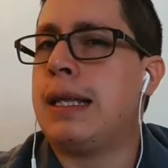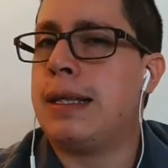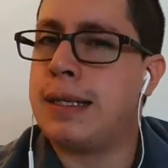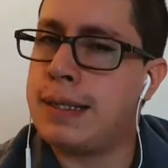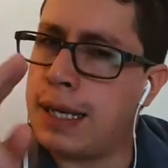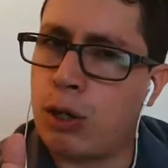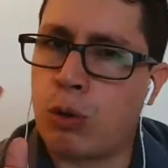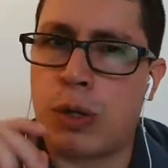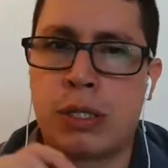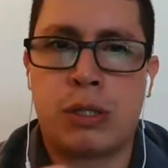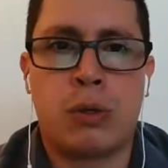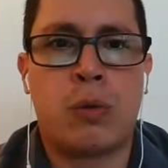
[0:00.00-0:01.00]
The second
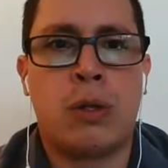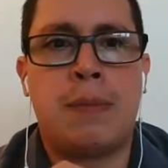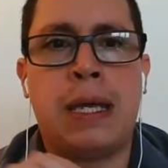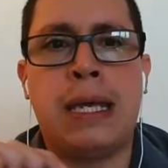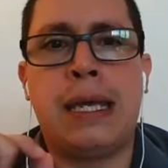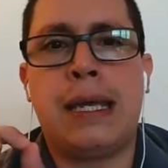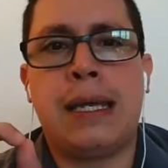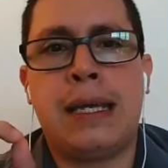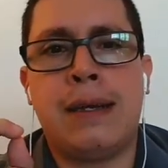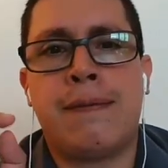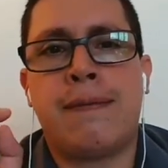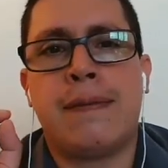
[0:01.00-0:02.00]
question will be
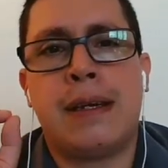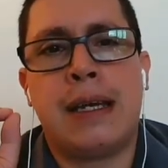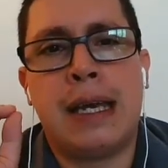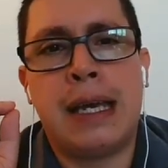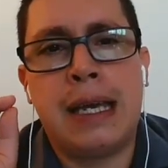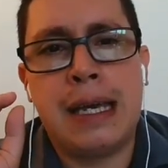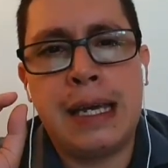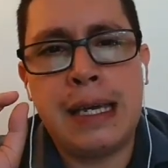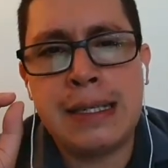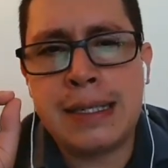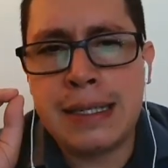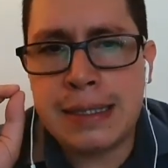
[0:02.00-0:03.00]

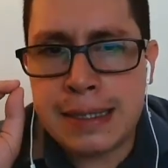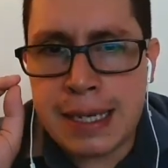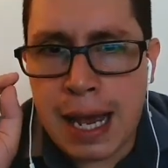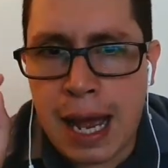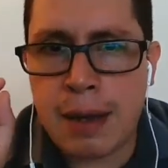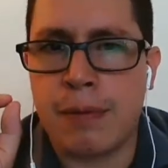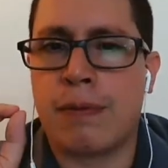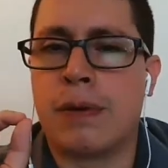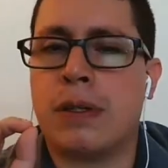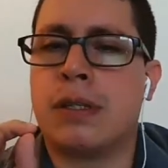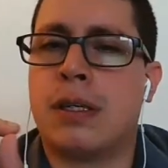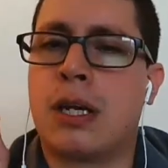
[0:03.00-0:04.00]
is it time for
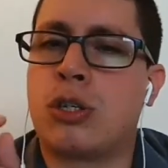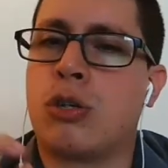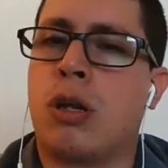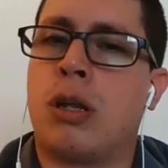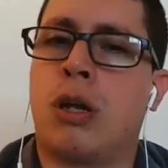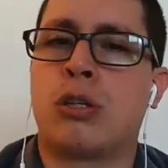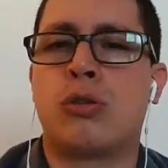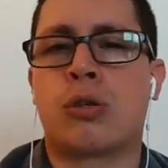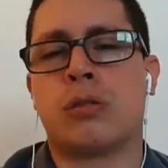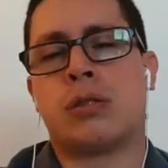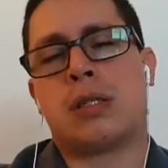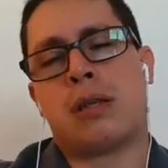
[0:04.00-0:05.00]
international law to
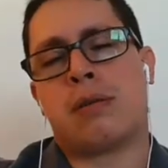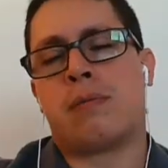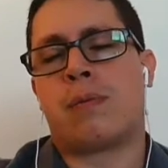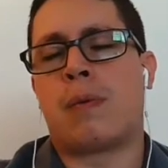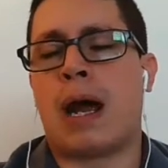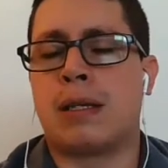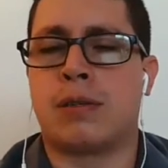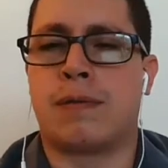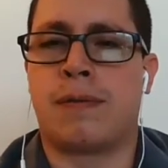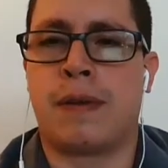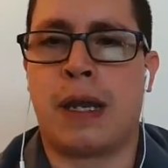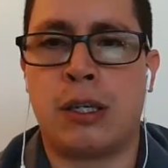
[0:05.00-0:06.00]
consider the rights of
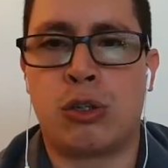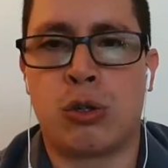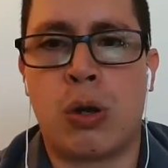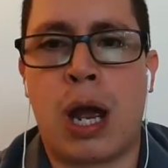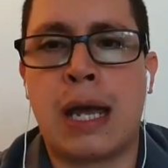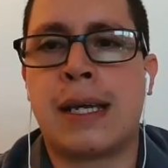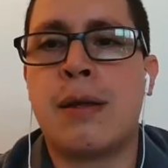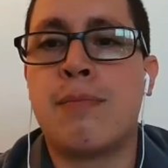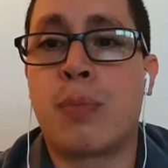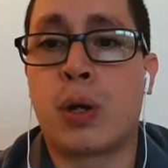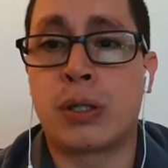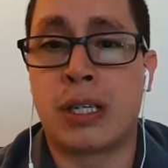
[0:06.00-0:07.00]
nature as an
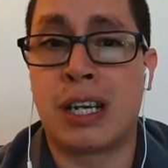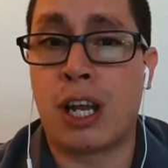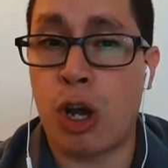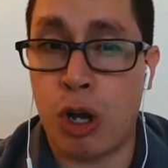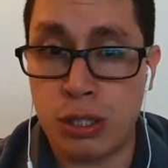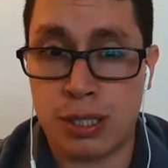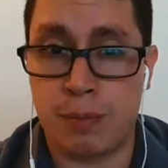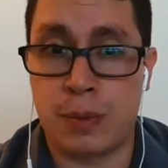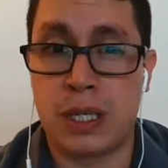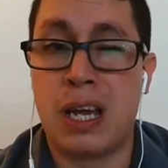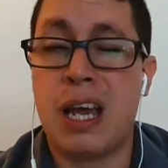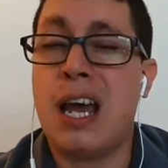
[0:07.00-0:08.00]
important concept
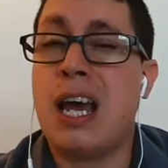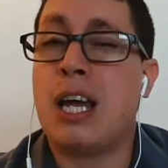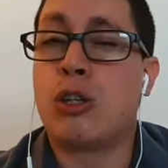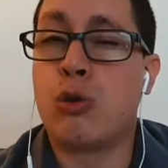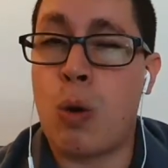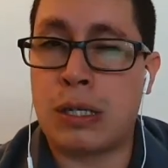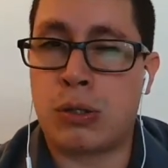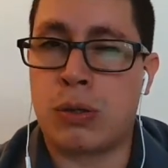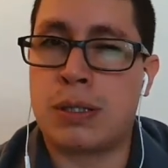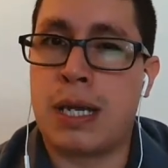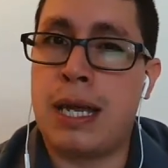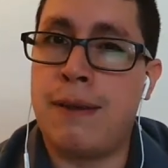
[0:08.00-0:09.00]
to
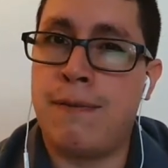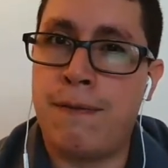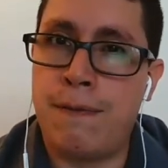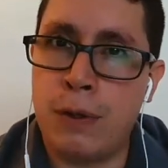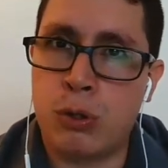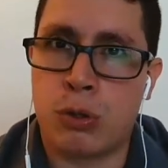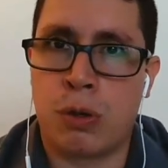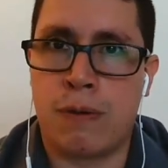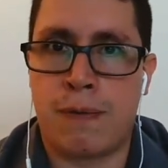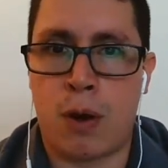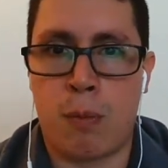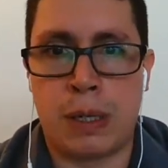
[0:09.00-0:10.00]
address in future
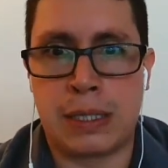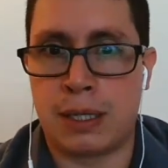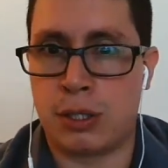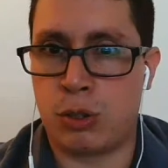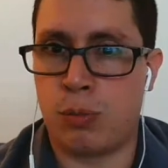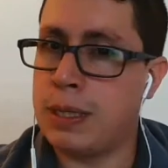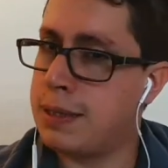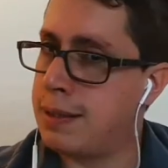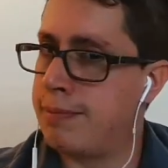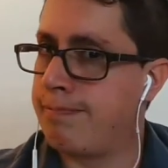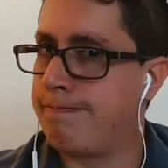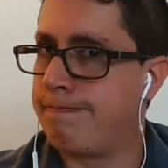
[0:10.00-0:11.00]
environmental summits?